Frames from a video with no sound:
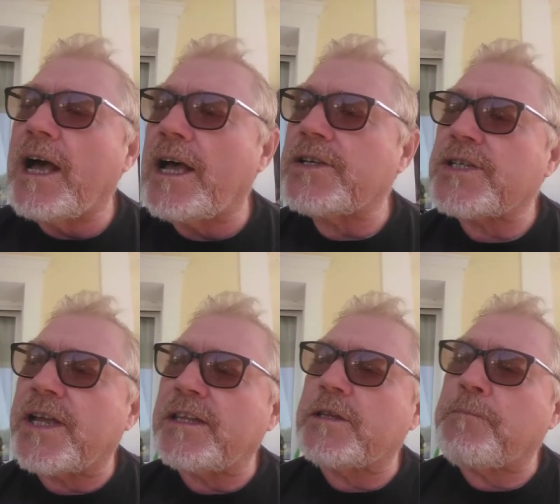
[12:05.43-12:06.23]

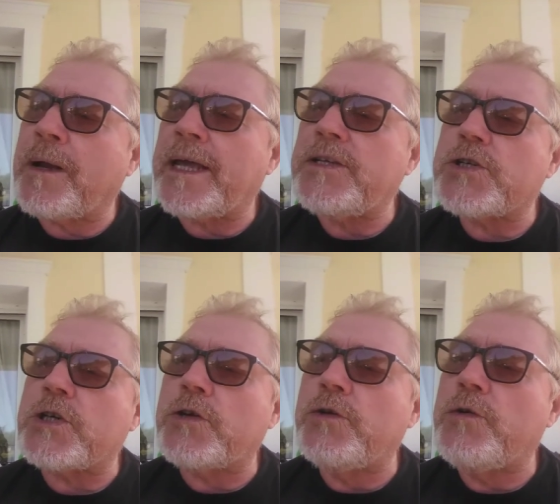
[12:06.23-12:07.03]
said the plane's
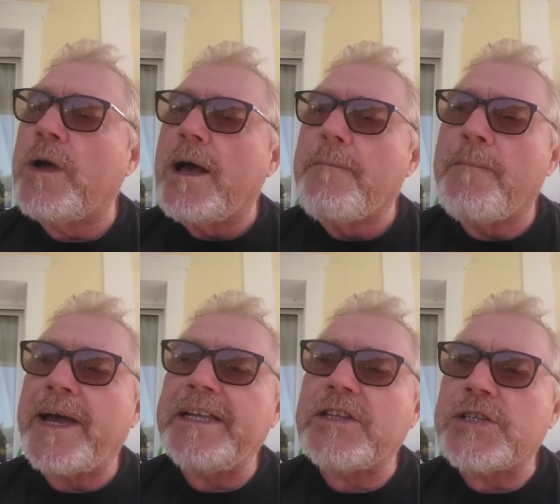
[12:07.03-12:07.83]
crew
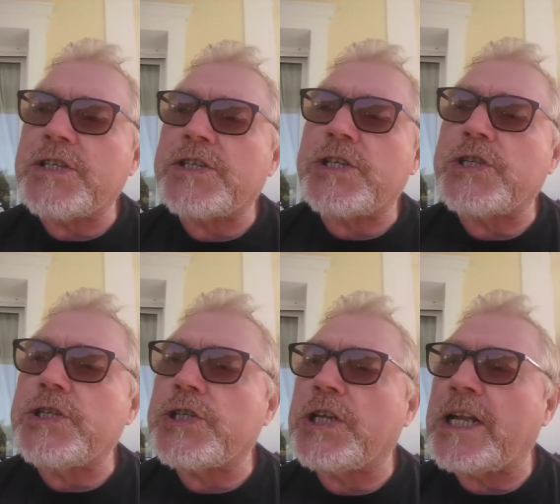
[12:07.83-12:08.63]
made the
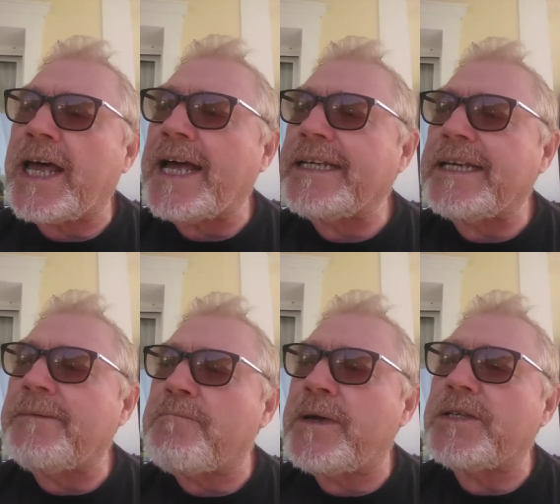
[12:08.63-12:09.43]
decision to land
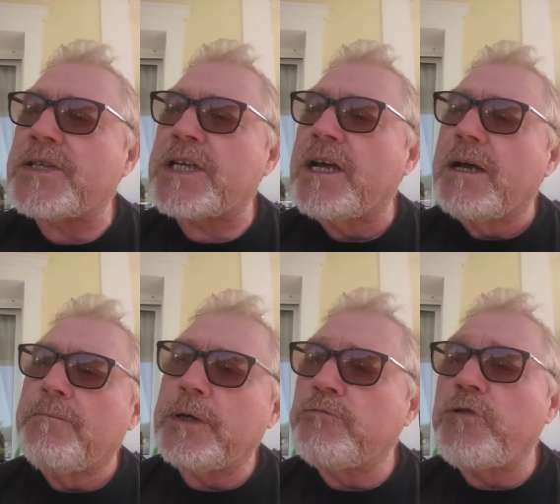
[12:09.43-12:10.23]
in Minsk.
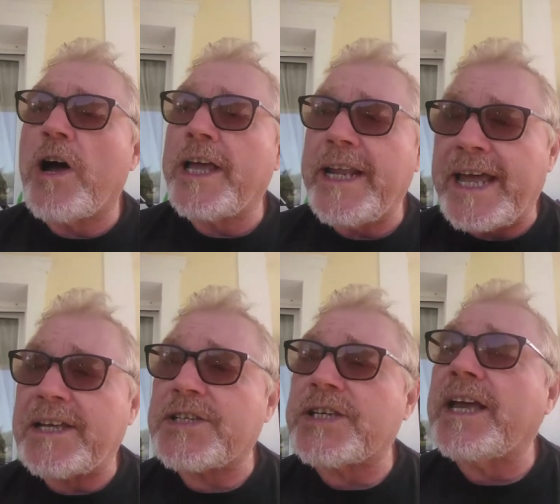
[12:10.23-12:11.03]
But Ryanair
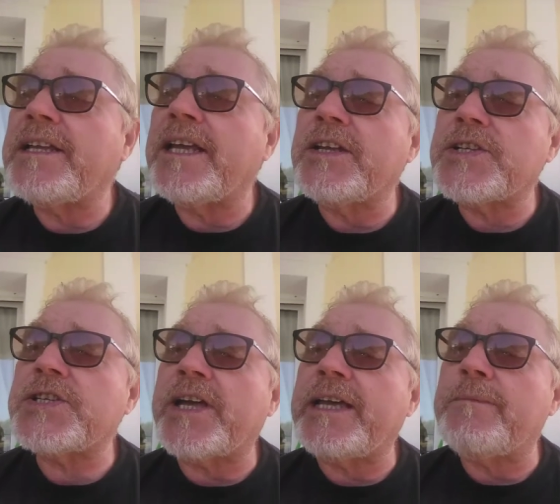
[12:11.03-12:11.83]
said in a
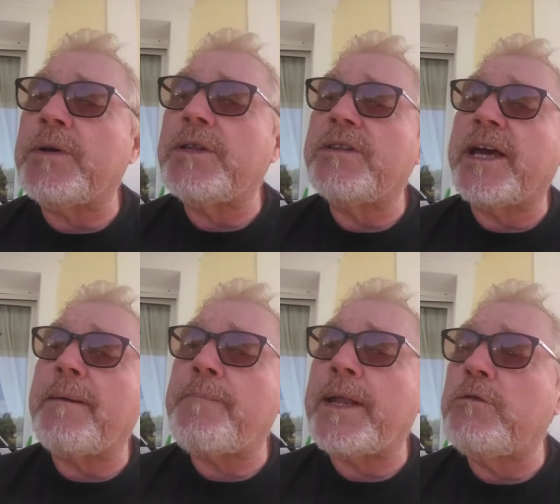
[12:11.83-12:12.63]
statement
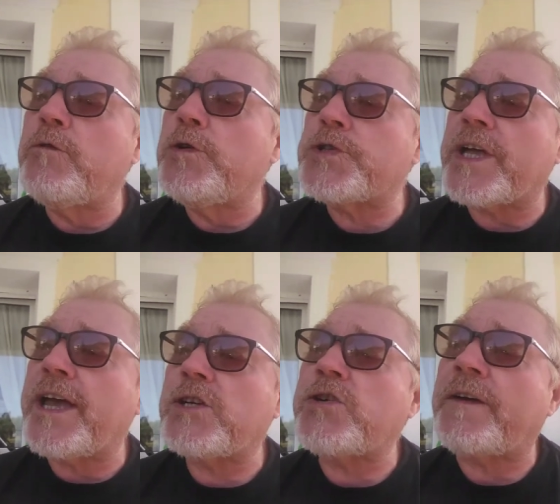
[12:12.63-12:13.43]
that Belarus
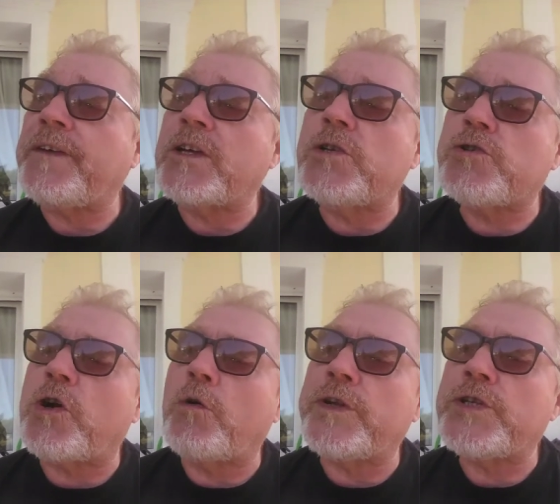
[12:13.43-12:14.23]
air traffic
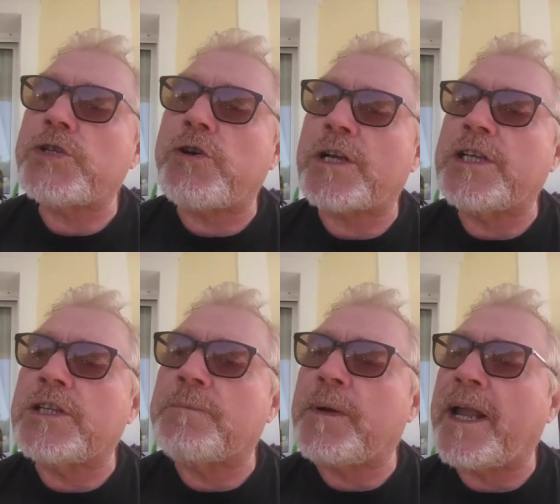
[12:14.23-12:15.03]
control
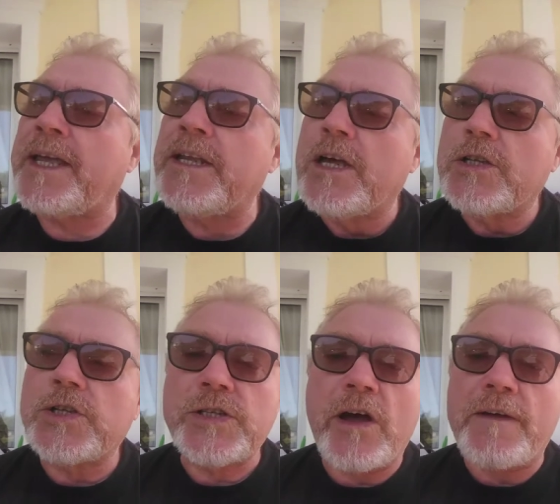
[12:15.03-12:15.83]
instructed the plane
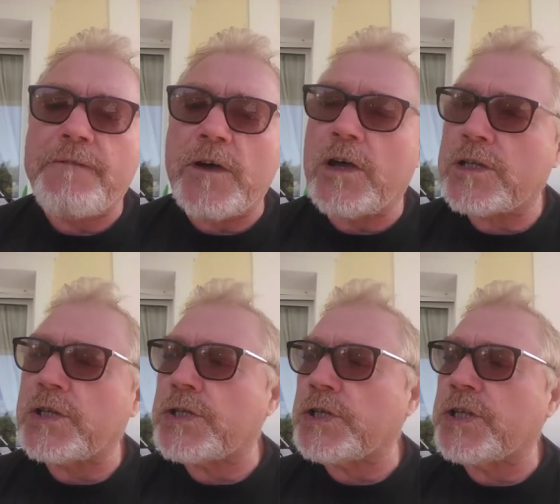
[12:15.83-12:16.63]
to divert
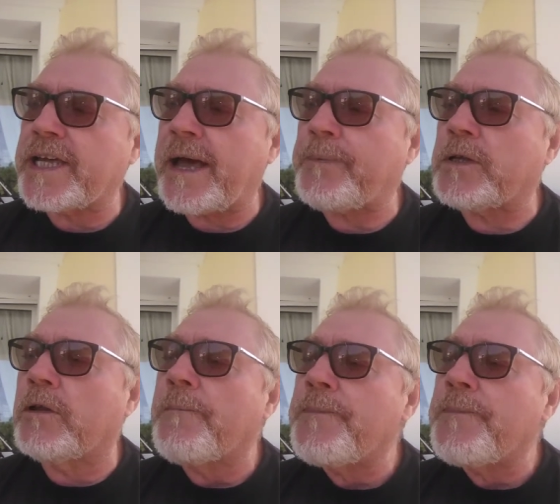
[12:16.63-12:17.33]
to the capital.